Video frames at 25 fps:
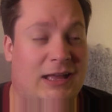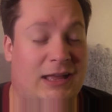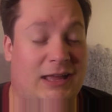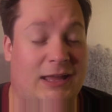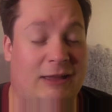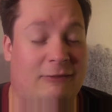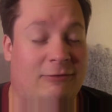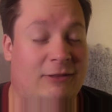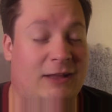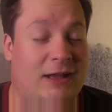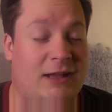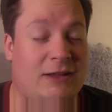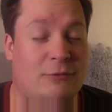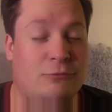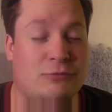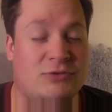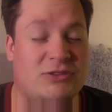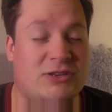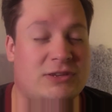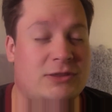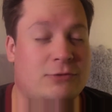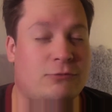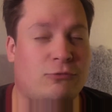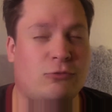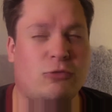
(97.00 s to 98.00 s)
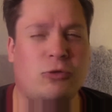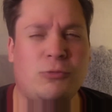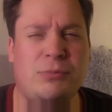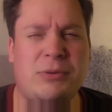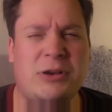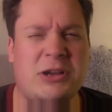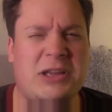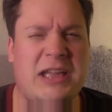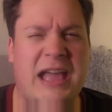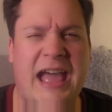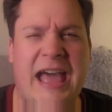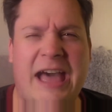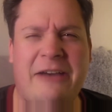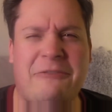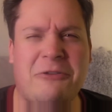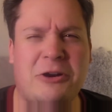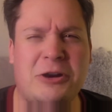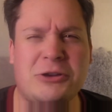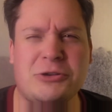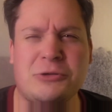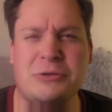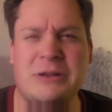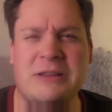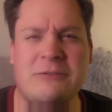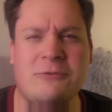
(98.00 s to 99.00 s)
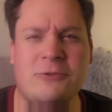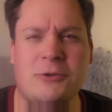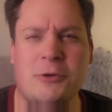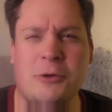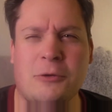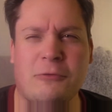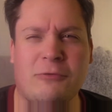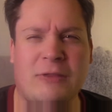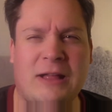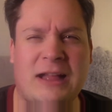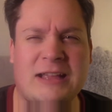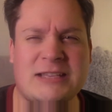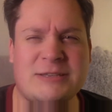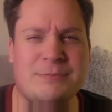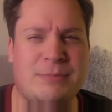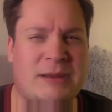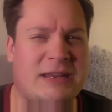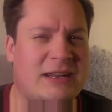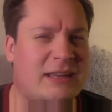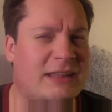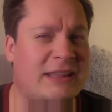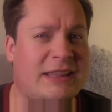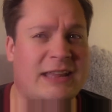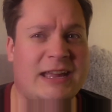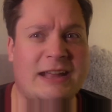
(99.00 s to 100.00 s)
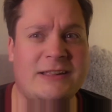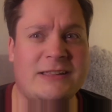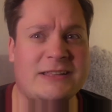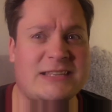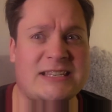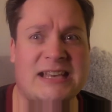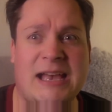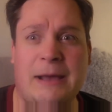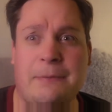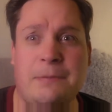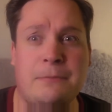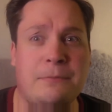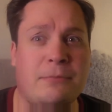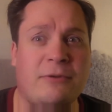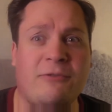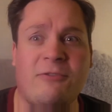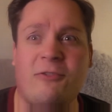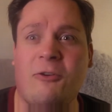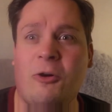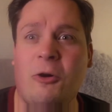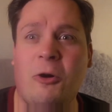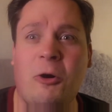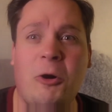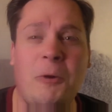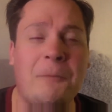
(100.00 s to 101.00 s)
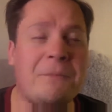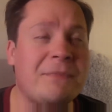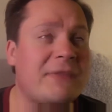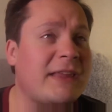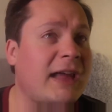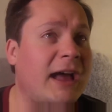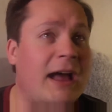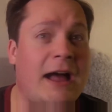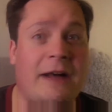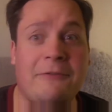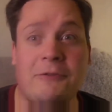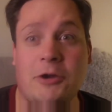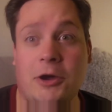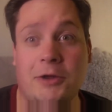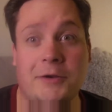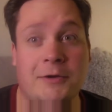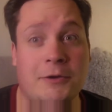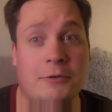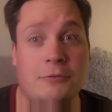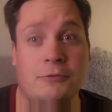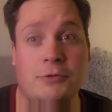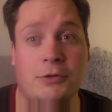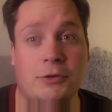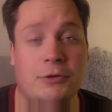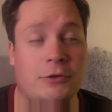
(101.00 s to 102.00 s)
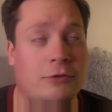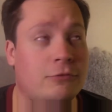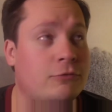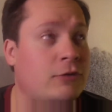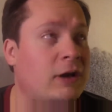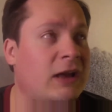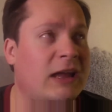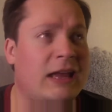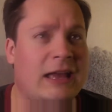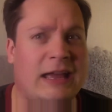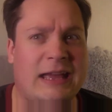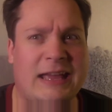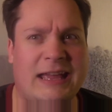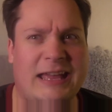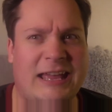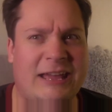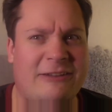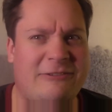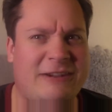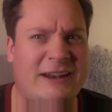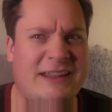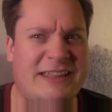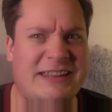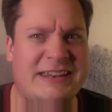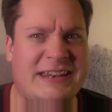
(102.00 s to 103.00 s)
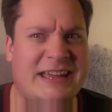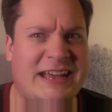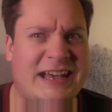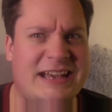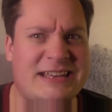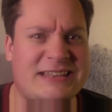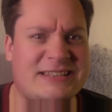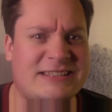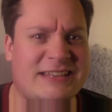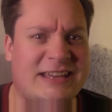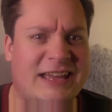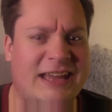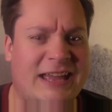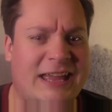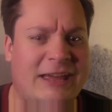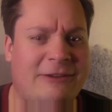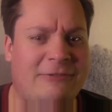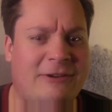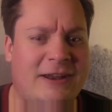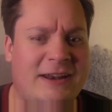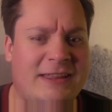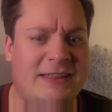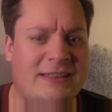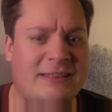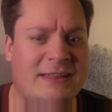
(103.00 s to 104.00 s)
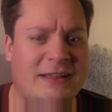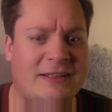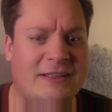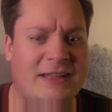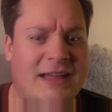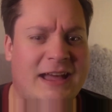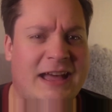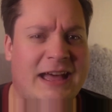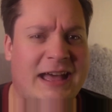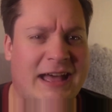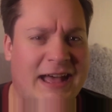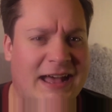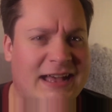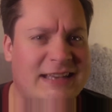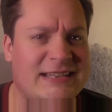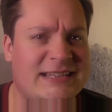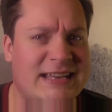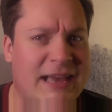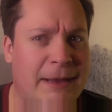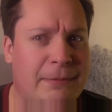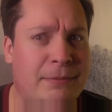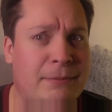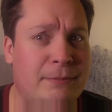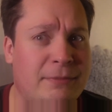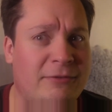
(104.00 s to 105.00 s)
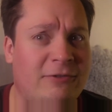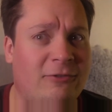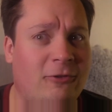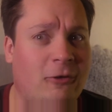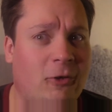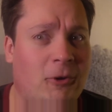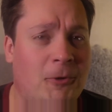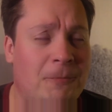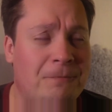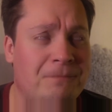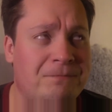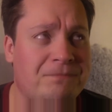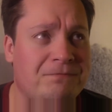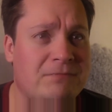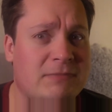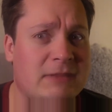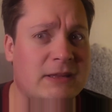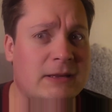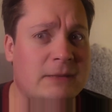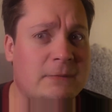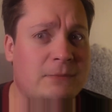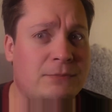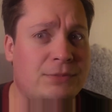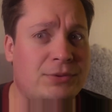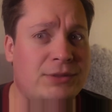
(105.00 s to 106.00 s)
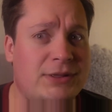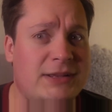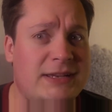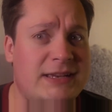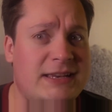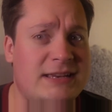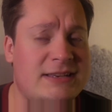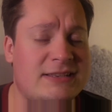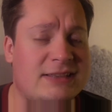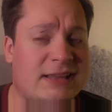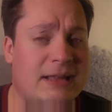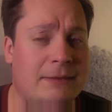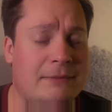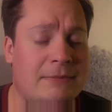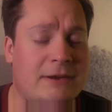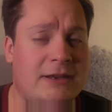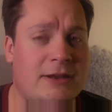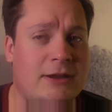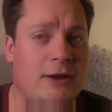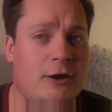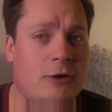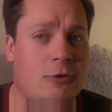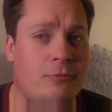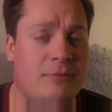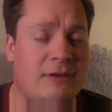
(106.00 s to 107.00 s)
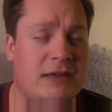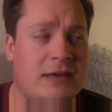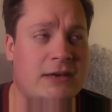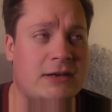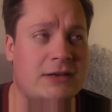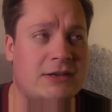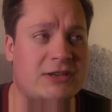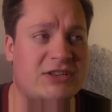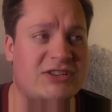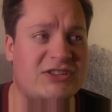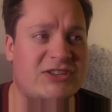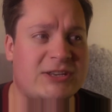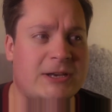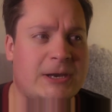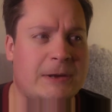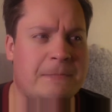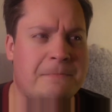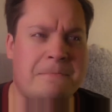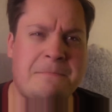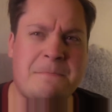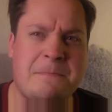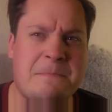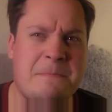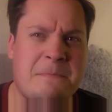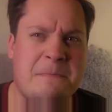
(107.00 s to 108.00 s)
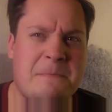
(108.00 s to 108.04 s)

if that was in the rulebook ever. I don't even know if that's been a thing that's happened before. I've got no clue. If anything like that has happened before, please let me know, because, I